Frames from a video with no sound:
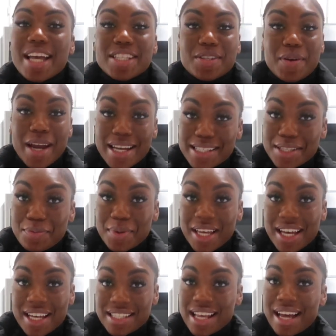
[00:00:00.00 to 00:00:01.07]
it's crazy
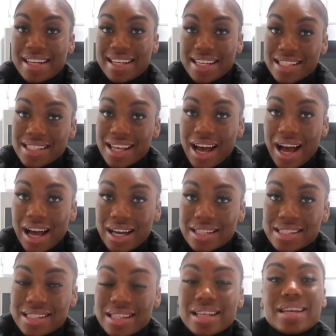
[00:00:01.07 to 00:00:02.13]
because i detoxed